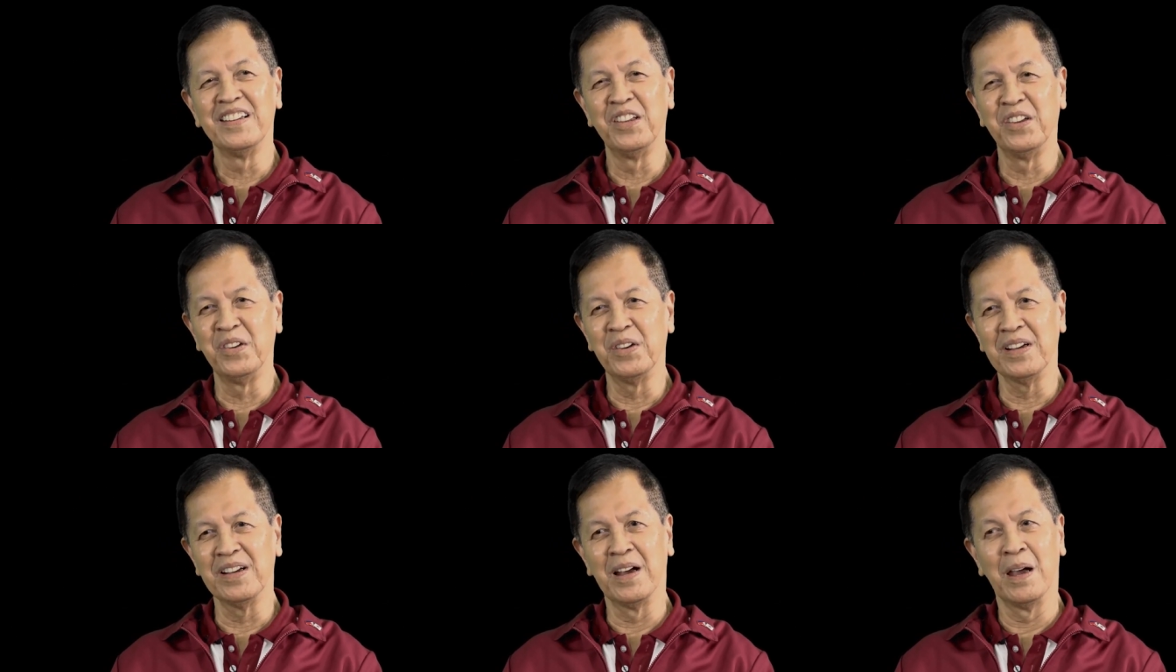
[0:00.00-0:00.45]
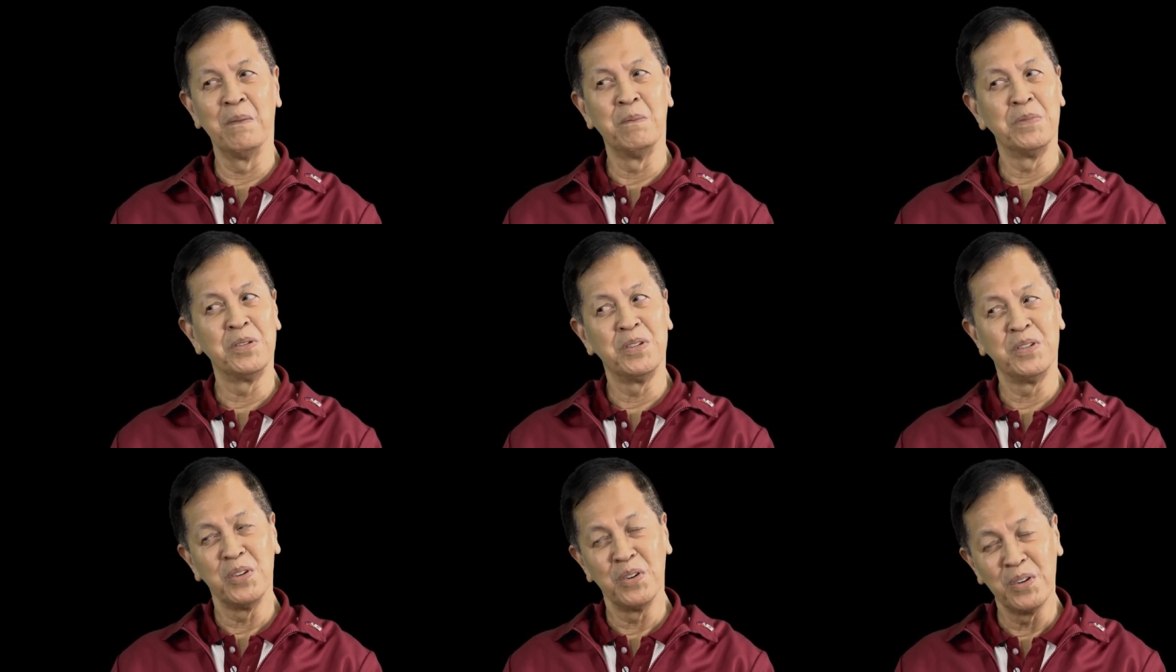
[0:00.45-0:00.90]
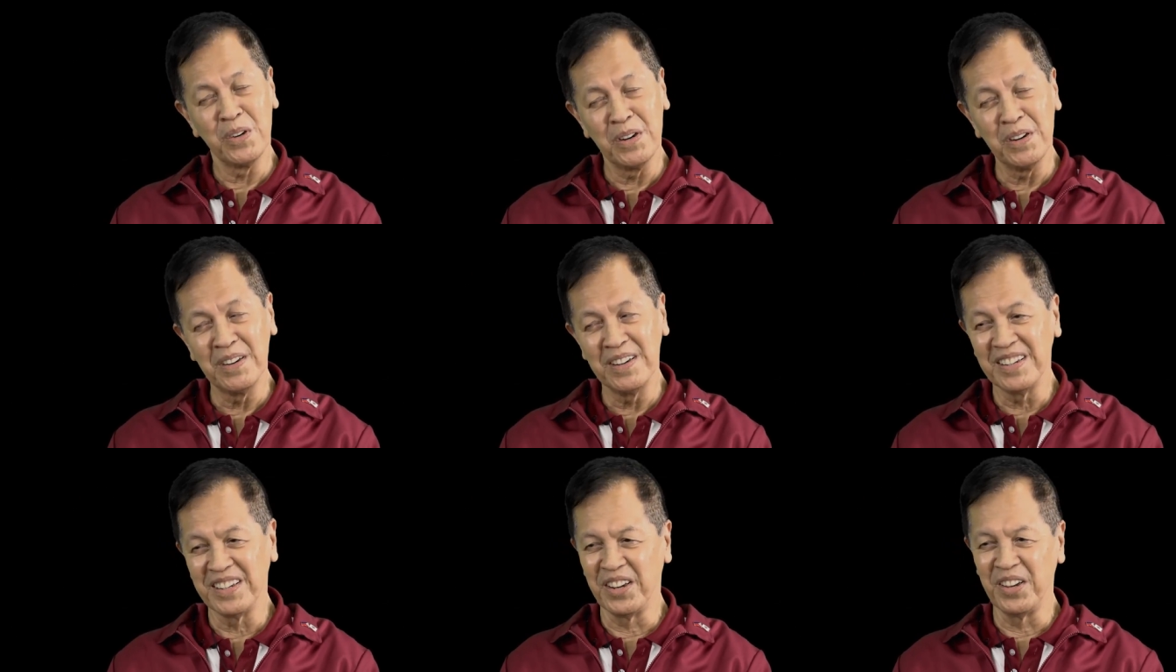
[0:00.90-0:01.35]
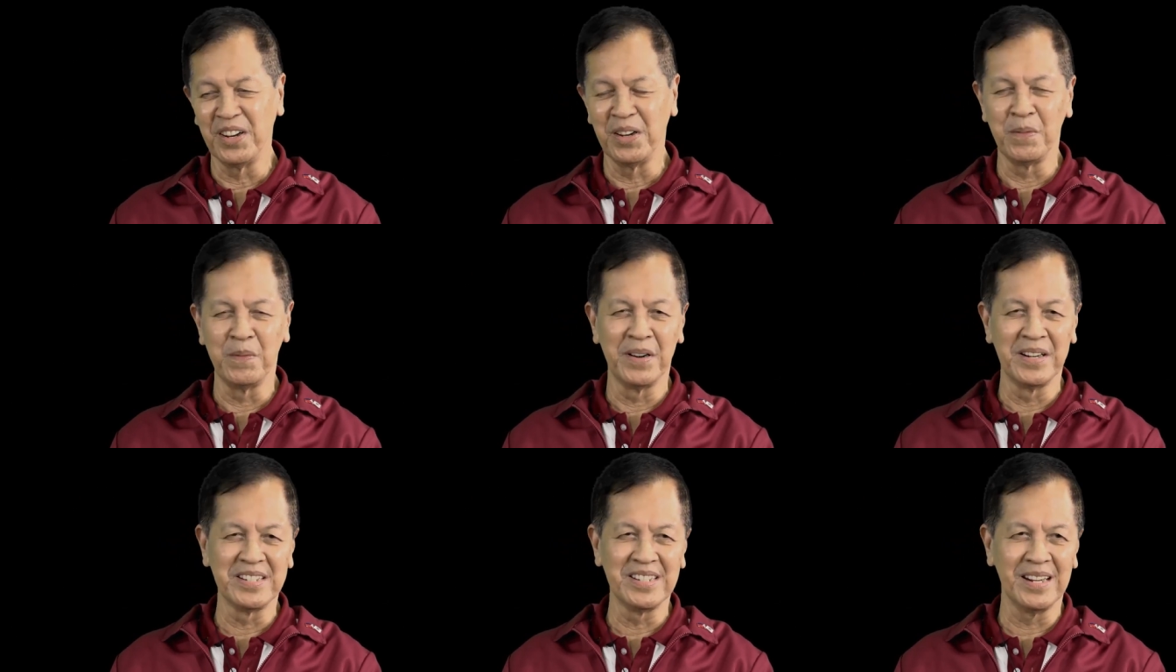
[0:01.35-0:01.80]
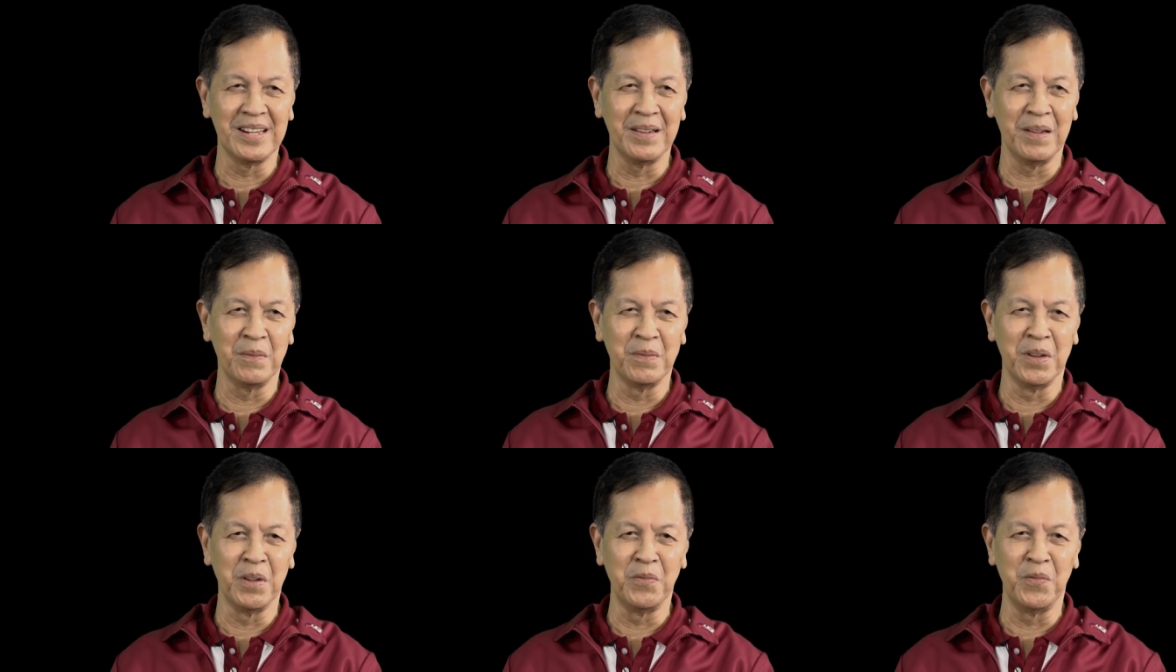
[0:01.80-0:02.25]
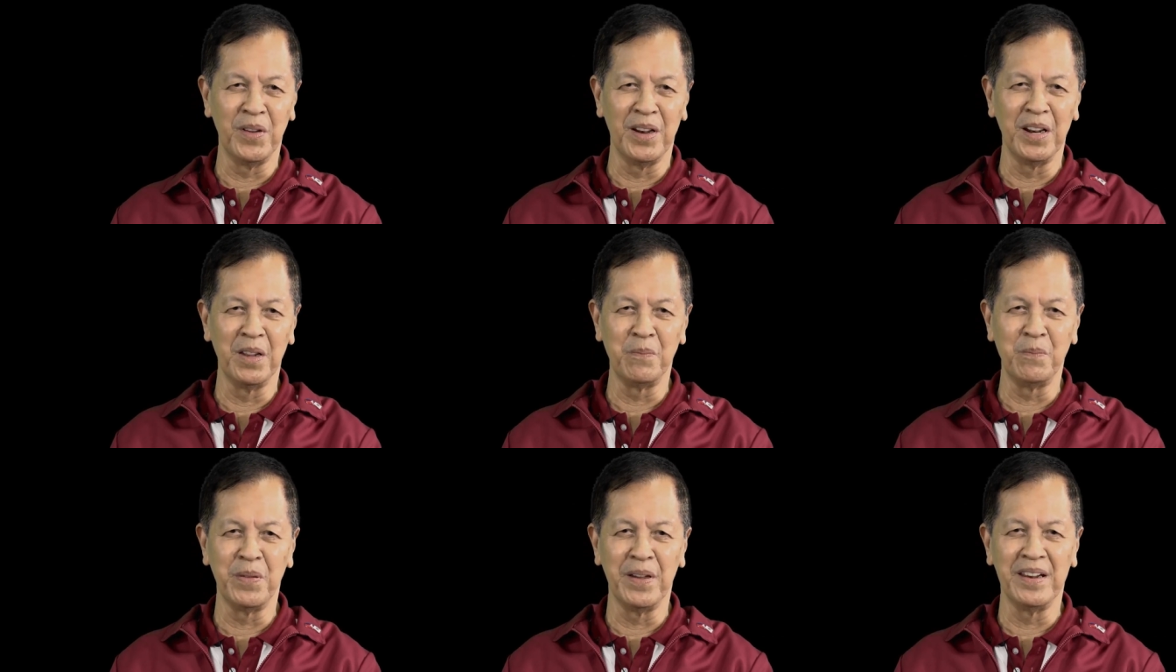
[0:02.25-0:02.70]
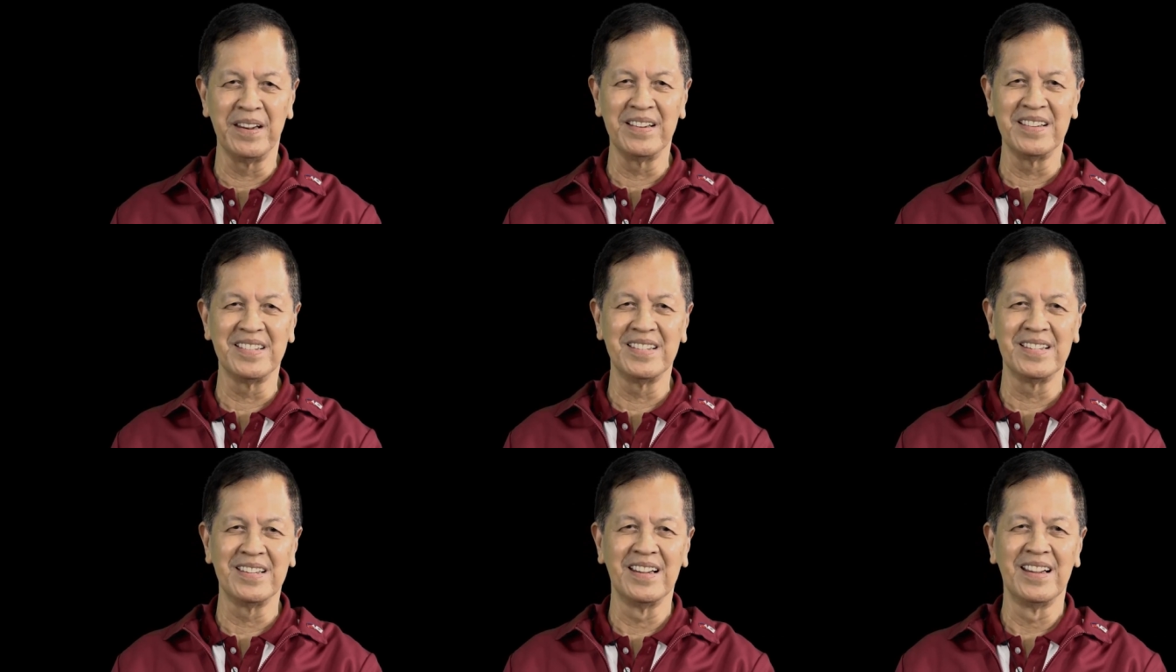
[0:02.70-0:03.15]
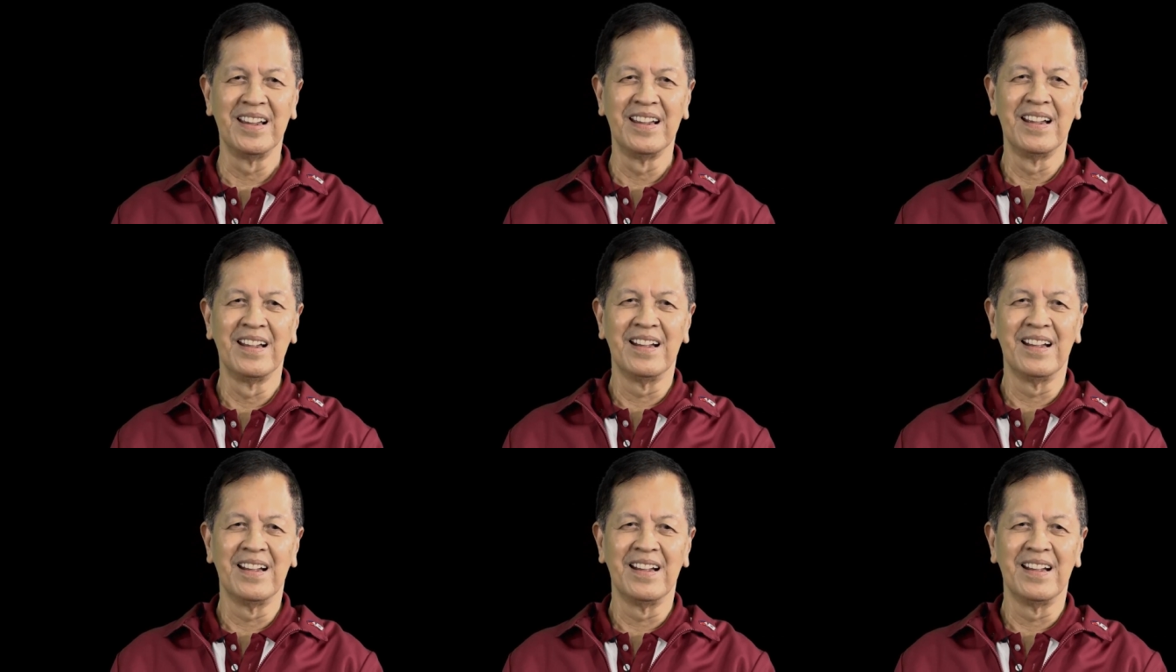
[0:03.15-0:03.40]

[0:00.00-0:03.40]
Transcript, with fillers: I'm sure the University of the Philippines